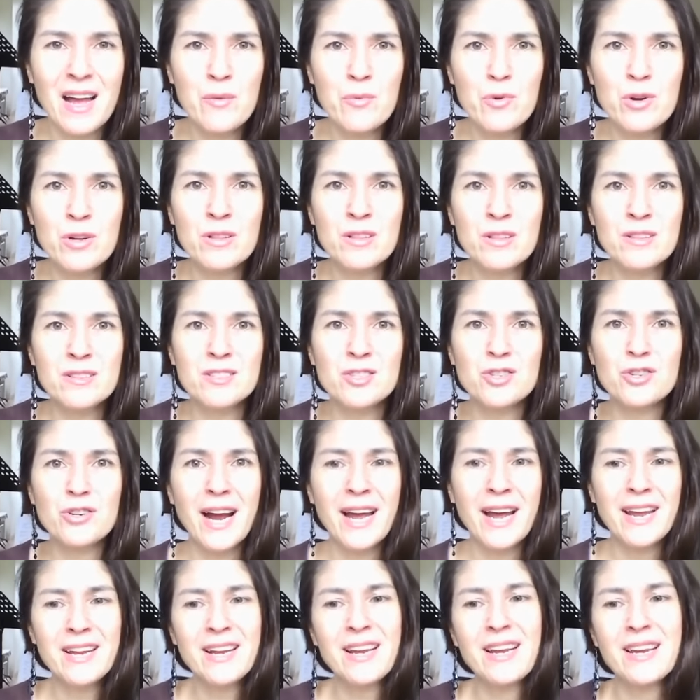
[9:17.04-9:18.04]
I will
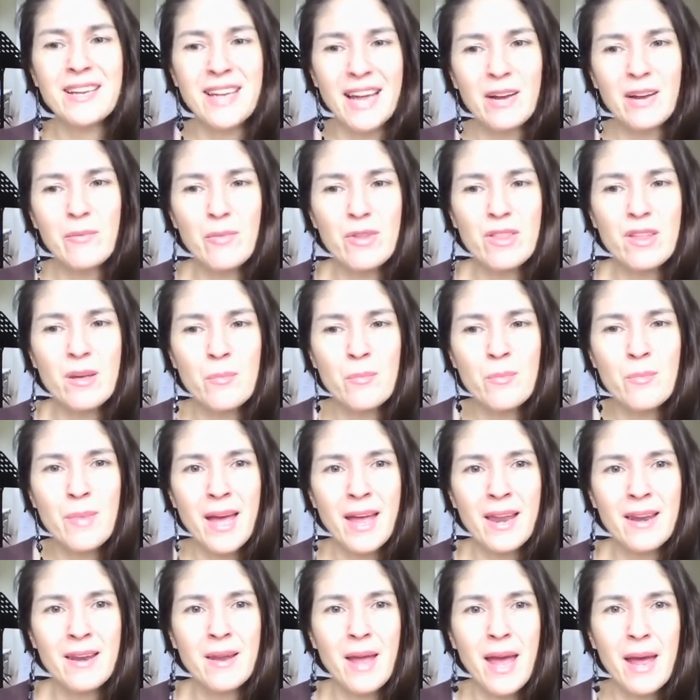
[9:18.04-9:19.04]
try to connect with
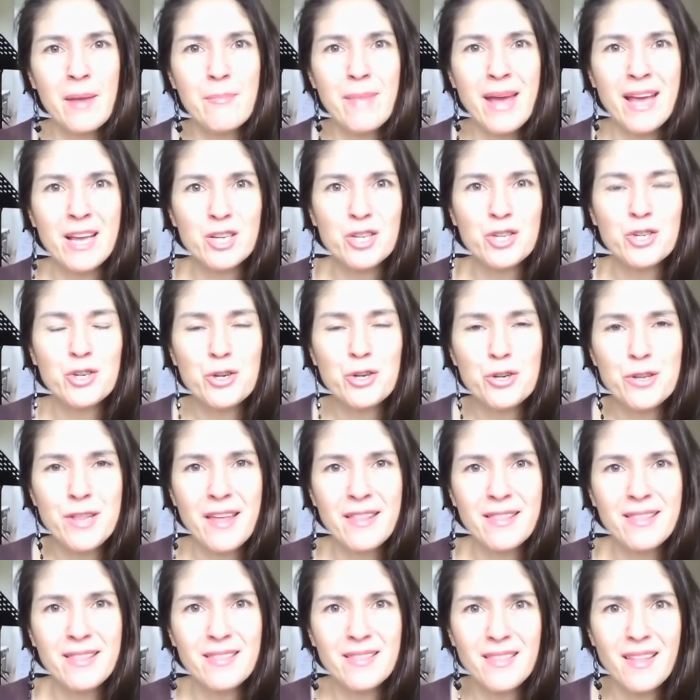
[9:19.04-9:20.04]
them and make
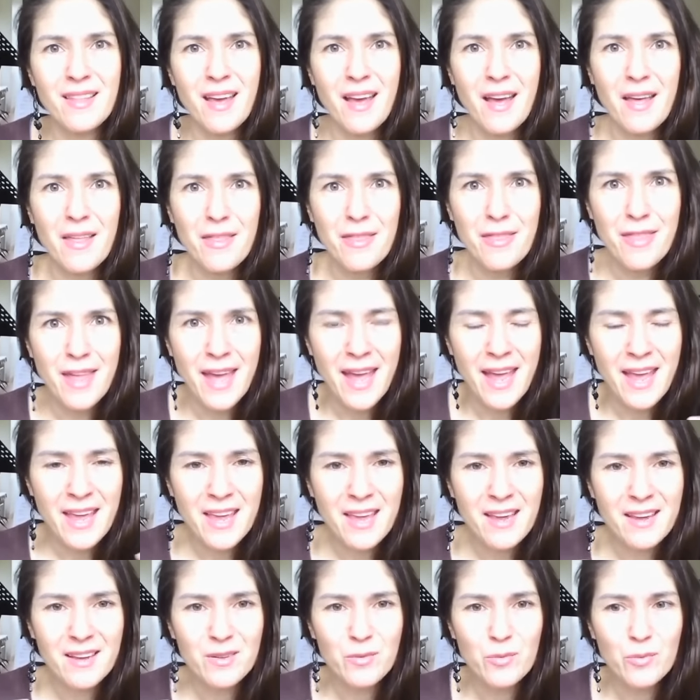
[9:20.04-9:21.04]
sure that
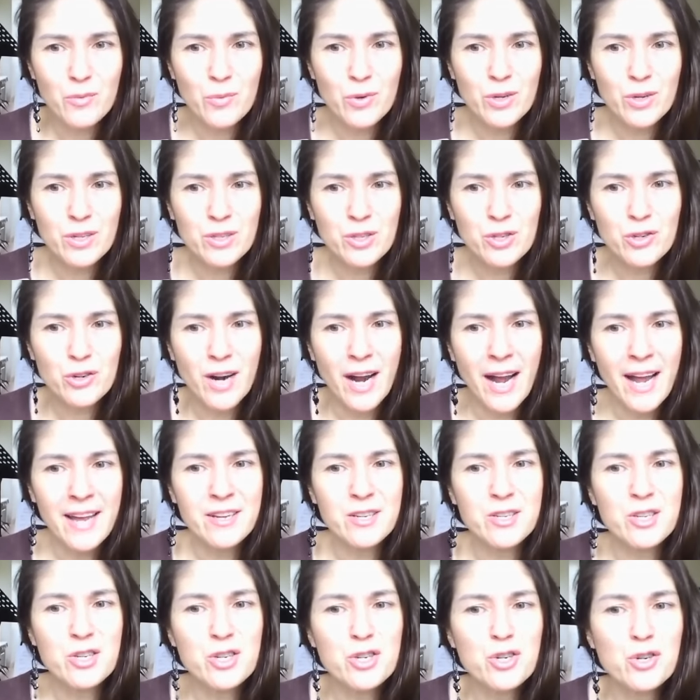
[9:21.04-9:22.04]
they will
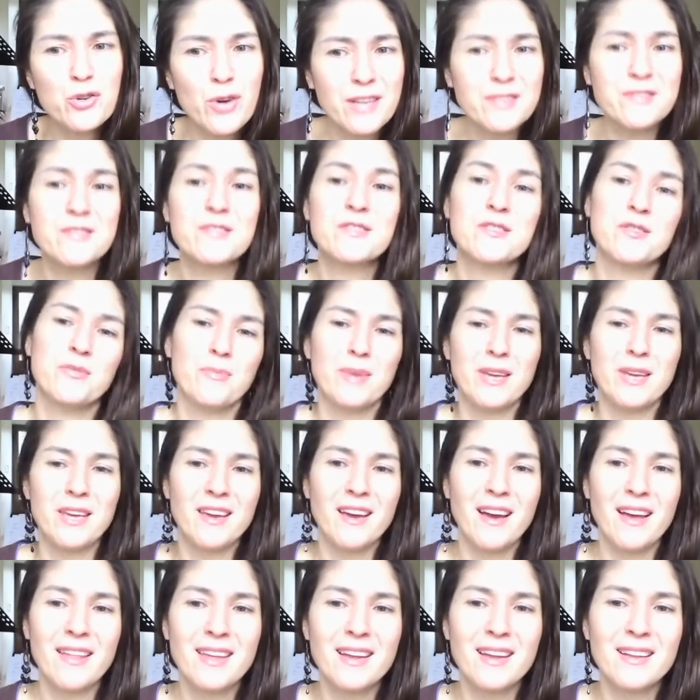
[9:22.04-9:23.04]
try to trust
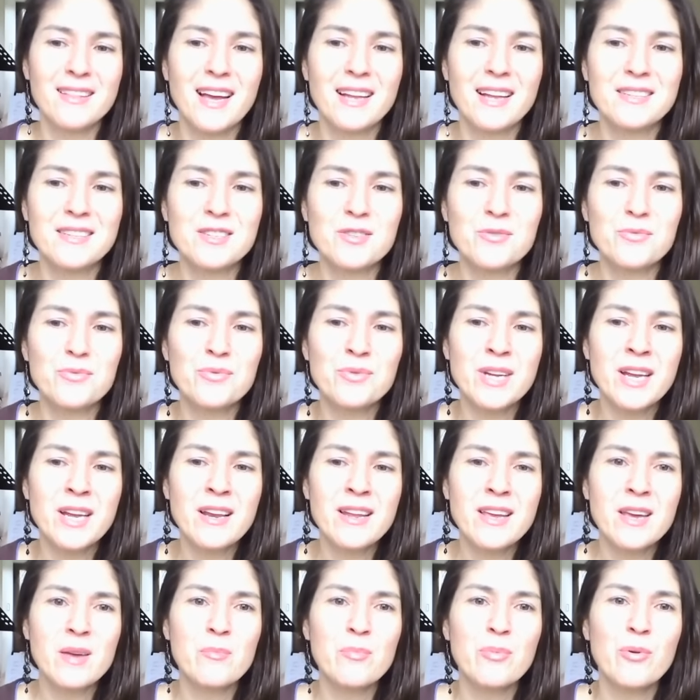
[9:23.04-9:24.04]
me. I think that's a
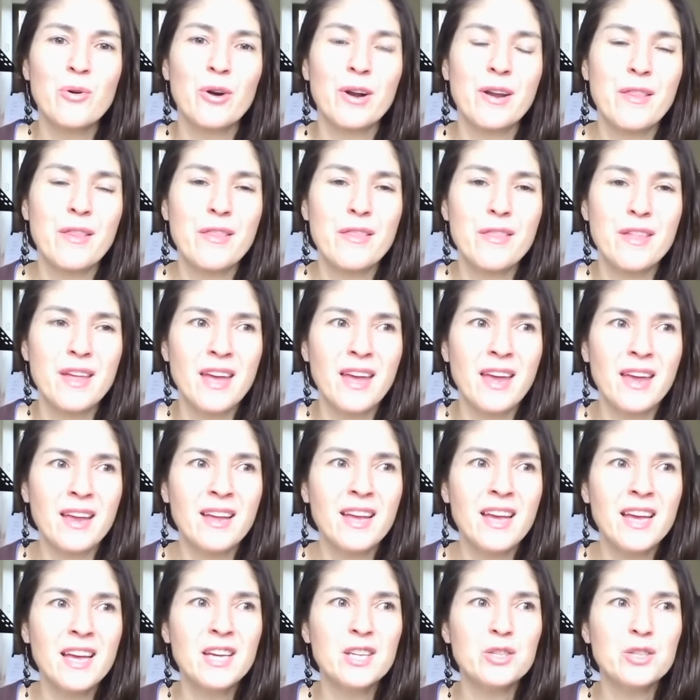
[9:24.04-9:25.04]
really important
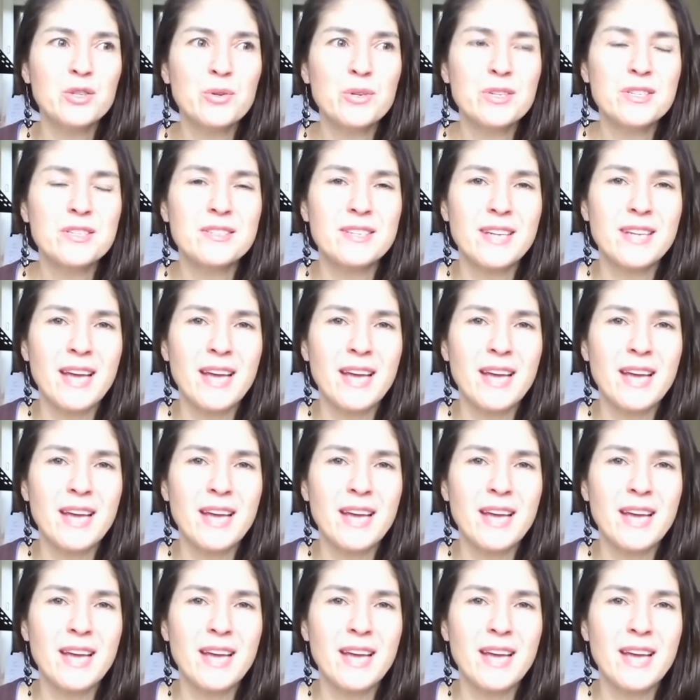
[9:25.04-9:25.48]
thing, to